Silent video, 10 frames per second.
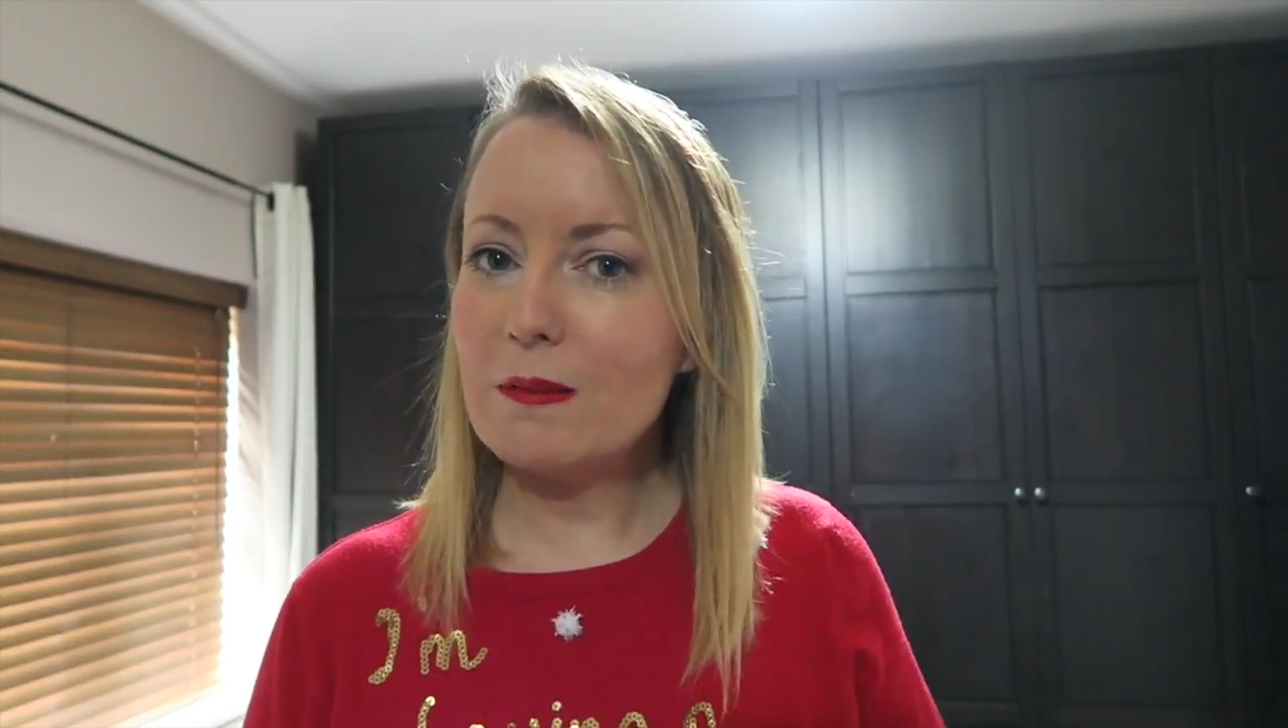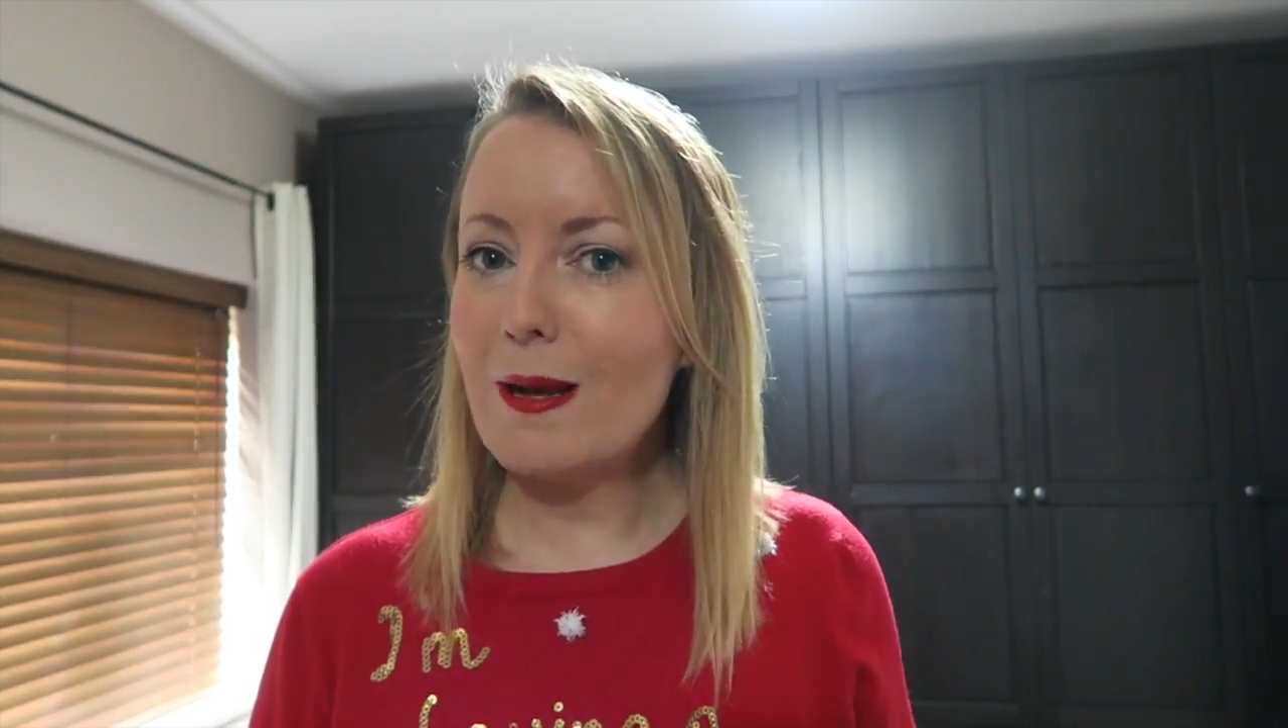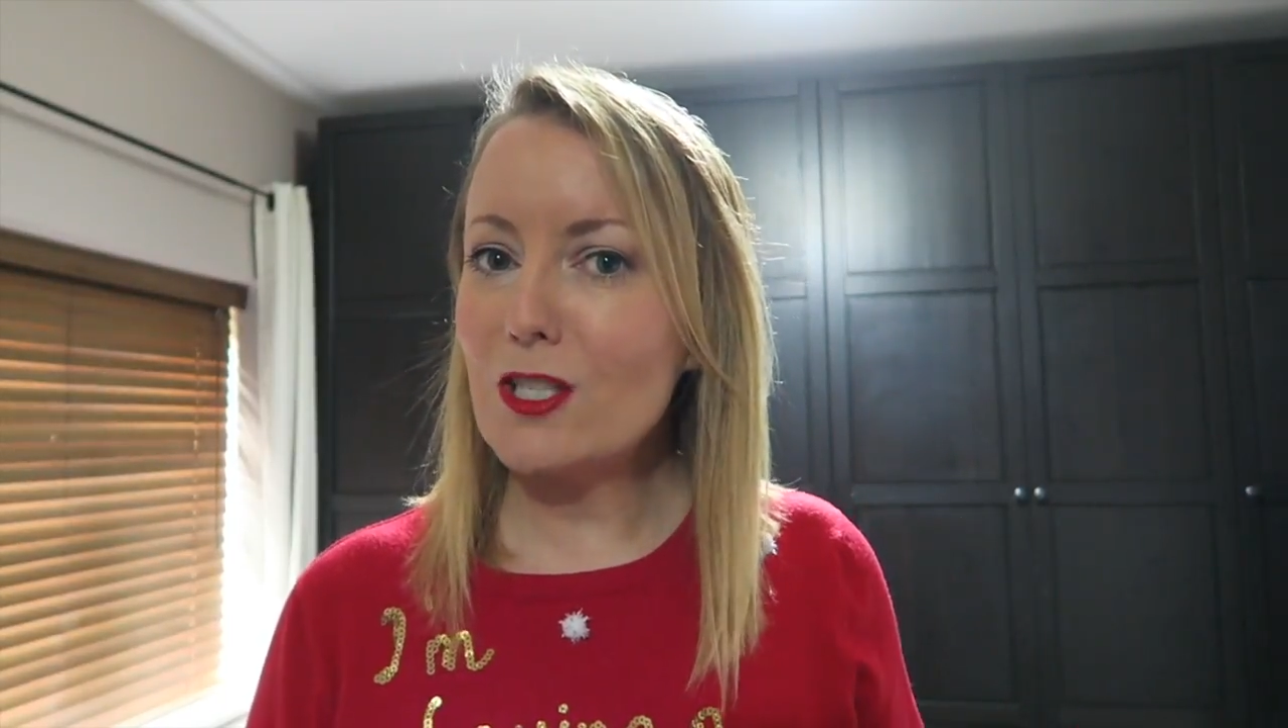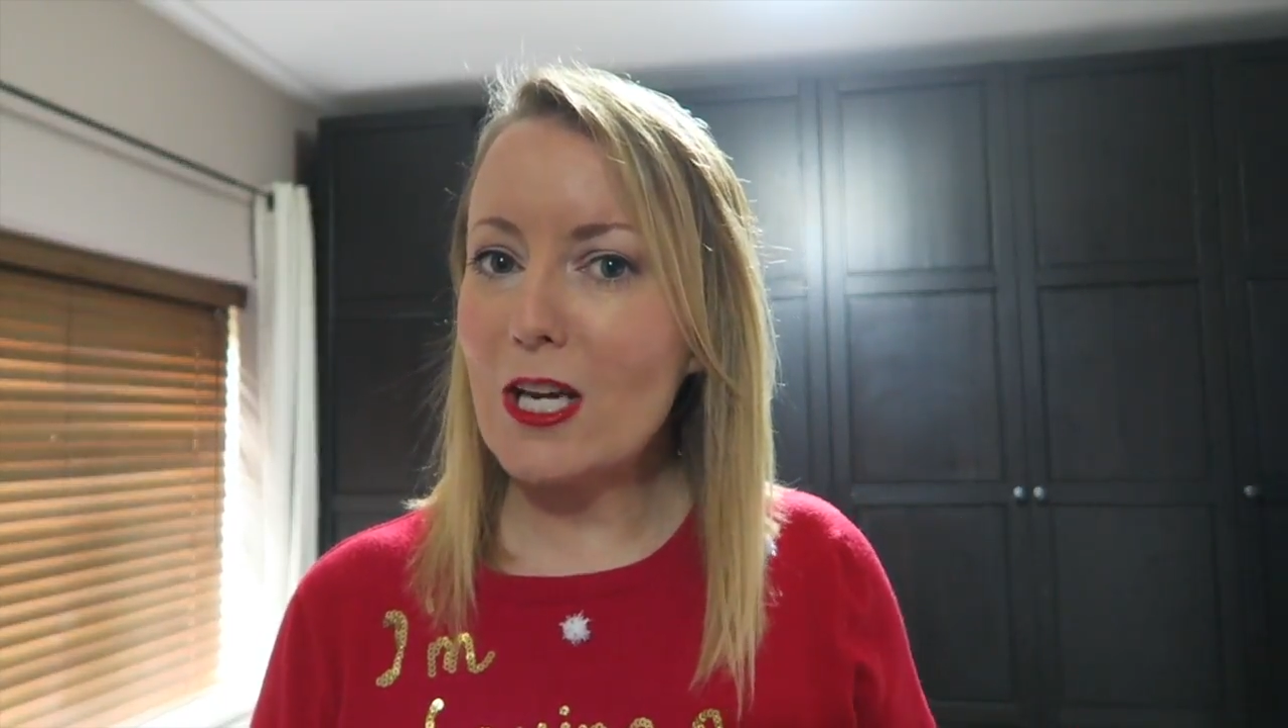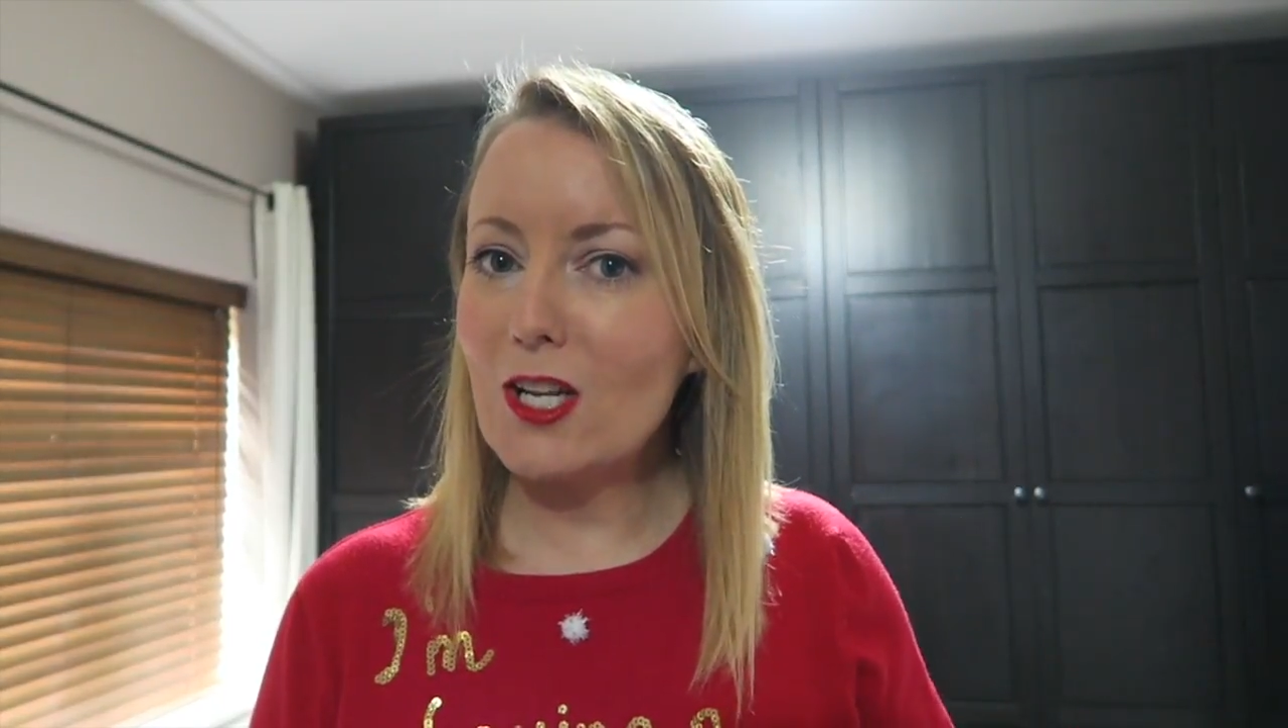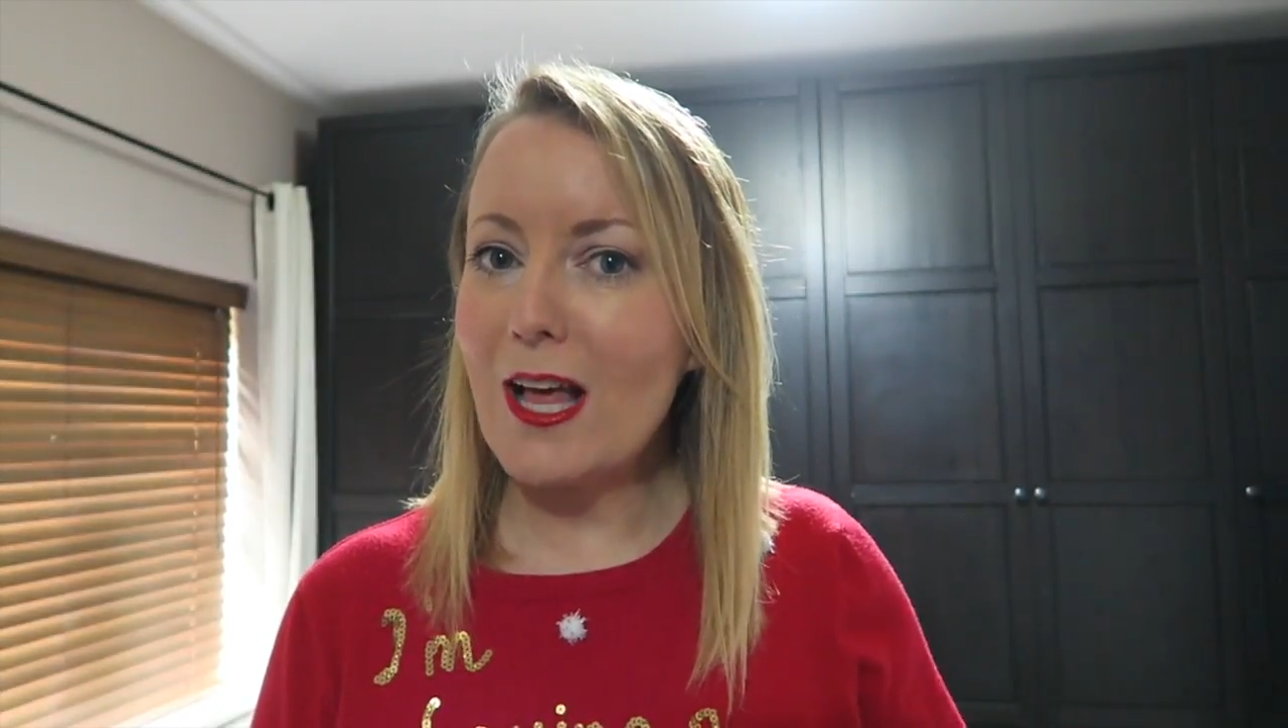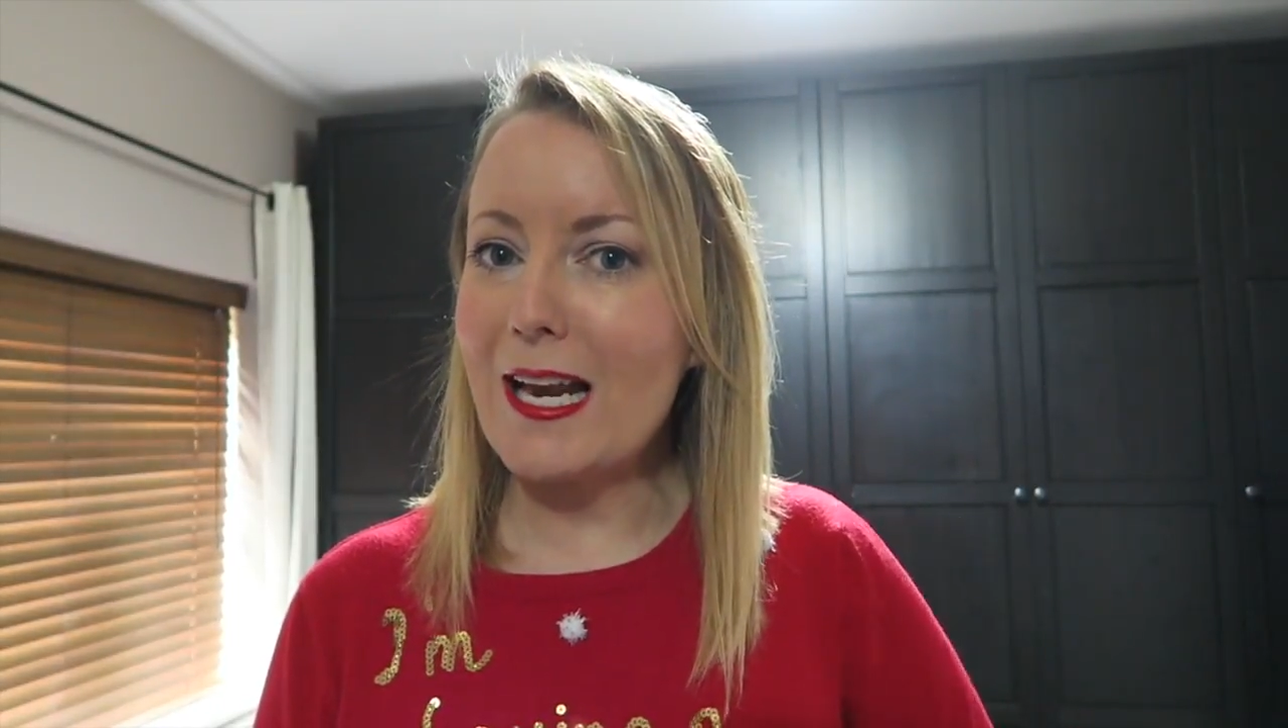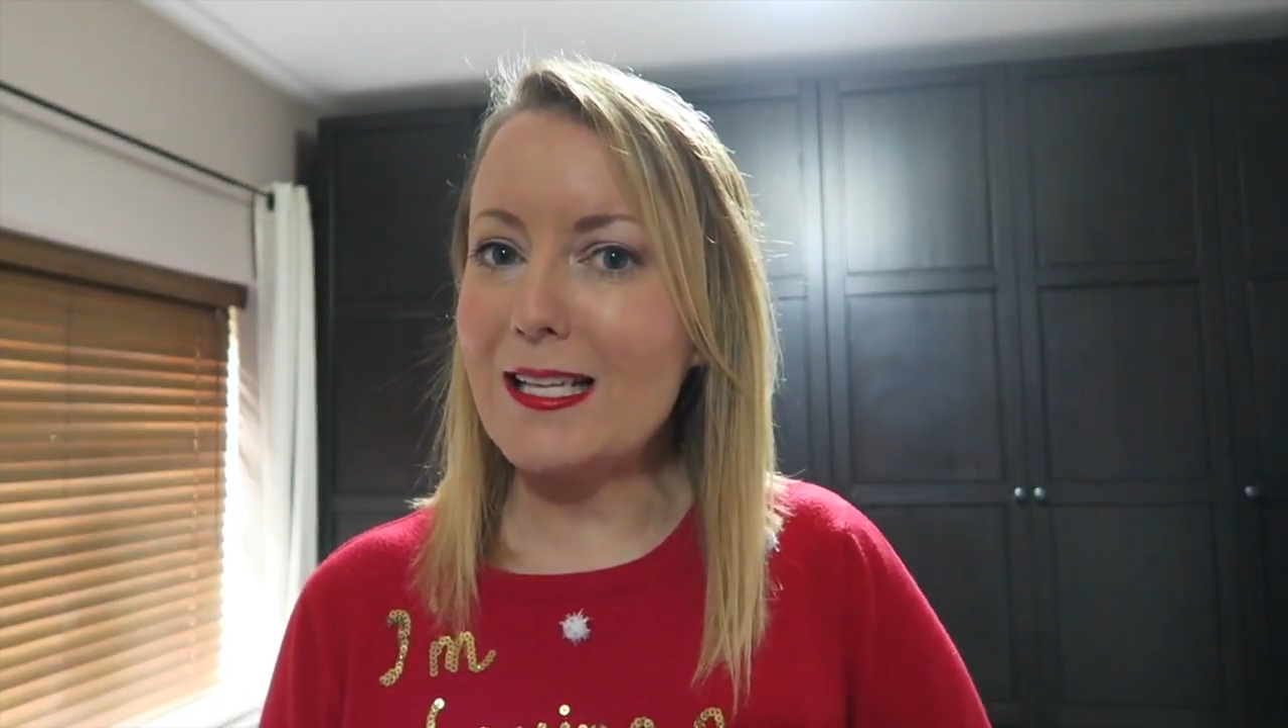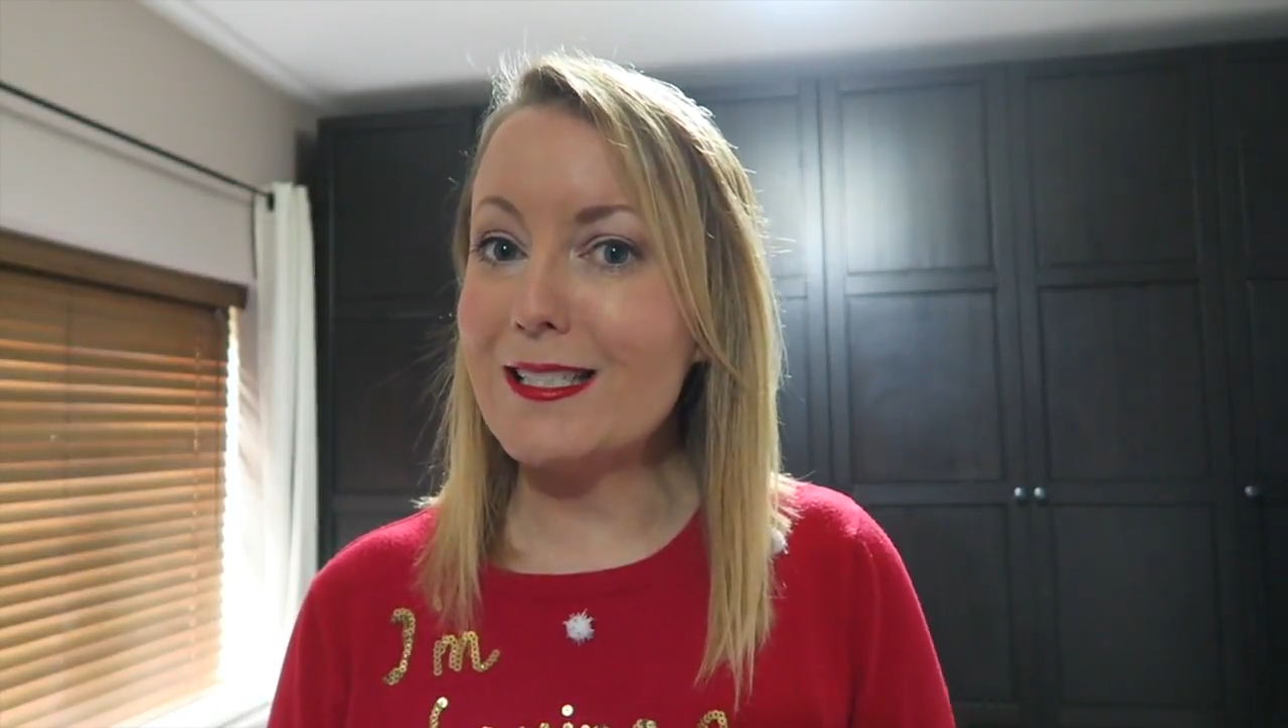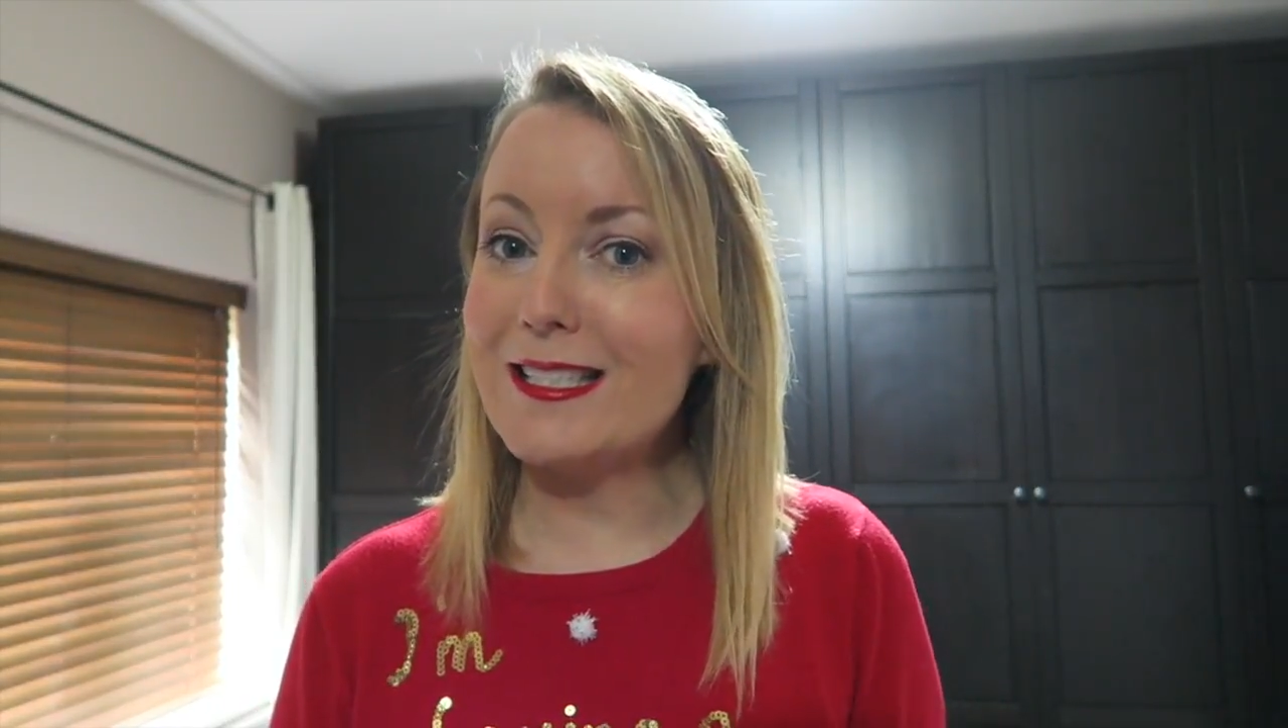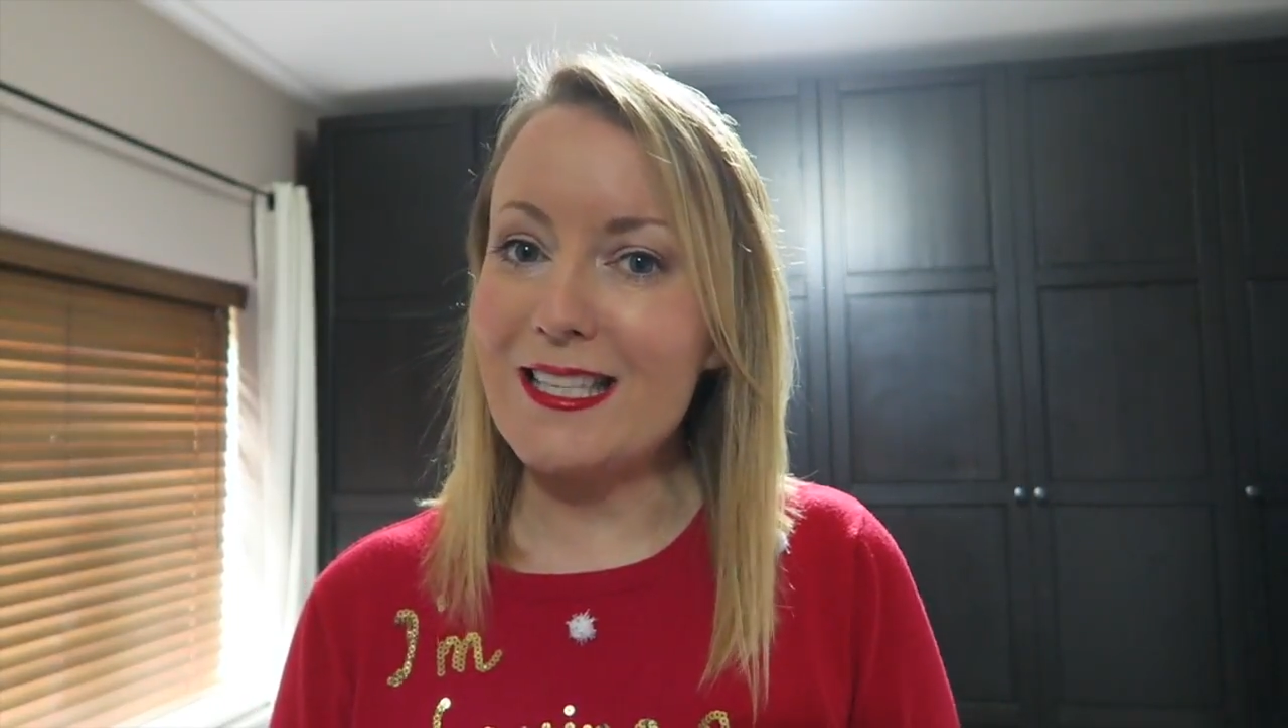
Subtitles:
to my channel and I'll